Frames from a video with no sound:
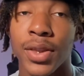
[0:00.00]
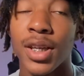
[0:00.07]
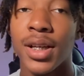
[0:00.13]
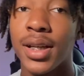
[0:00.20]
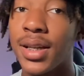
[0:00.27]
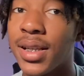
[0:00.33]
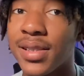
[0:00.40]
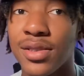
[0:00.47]
He
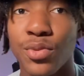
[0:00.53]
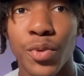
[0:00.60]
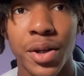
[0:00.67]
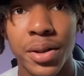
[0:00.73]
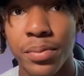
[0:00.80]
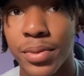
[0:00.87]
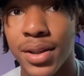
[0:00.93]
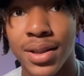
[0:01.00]
doesn't want
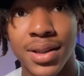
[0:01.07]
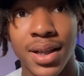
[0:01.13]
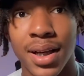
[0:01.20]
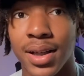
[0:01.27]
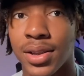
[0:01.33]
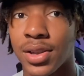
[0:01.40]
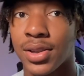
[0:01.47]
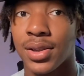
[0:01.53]
to be
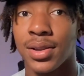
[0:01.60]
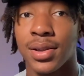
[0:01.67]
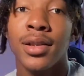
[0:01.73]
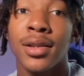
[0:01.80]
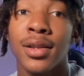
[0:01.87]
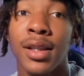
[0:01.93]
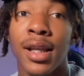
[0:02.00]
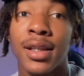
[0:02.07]
attached.
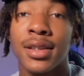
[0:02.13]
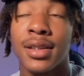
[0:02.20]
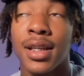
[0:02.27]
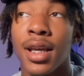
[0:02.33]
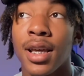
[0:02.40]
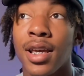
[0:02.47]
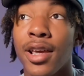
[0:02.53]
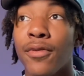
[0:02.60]
Let's
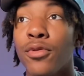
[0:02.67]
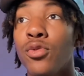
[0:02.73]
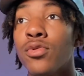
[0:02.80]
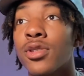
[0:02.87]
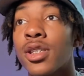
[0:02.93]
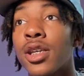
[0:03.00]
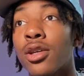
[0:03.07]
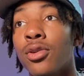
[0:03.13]
say if you
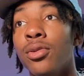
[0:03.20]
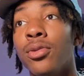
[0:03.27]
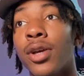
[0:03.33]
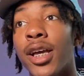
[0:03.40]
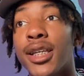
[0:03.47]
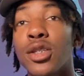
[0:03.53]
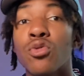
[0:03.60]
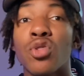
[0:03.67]
single
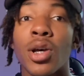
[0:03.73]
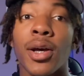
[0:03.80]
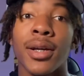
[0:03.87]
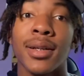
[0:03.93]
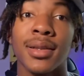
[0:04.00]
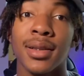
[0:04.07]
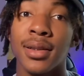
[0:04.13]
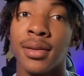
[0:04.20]
and you
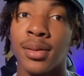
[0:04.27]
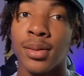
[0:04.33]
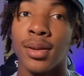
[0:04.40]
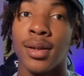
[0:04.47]
talking to